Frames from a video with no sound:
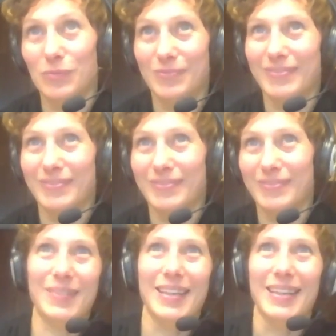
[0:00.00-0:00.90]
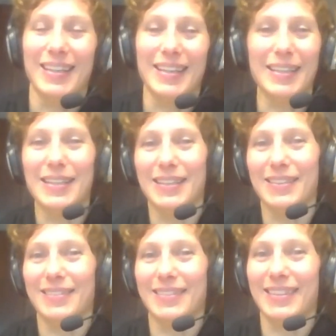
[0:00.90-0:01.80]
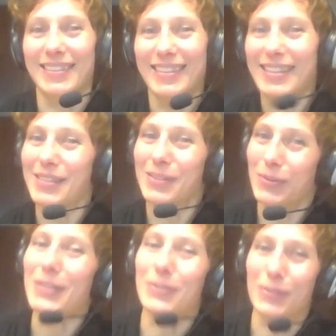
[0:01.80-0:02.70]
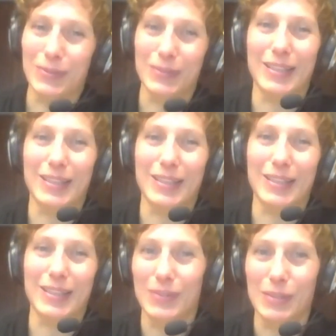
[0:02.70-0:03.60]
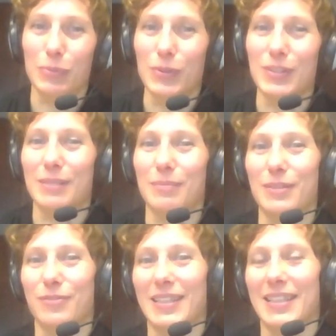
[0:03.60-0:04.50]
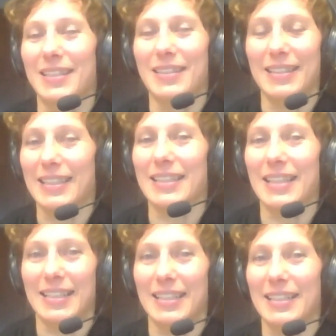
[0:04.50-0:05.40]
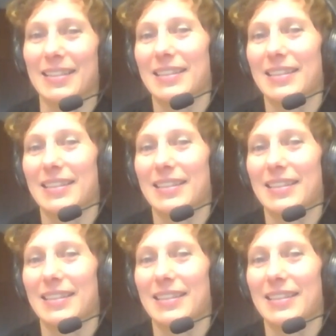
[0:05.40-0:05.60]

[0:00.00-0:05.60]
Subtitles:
yeah, in the situation to also support them if they need any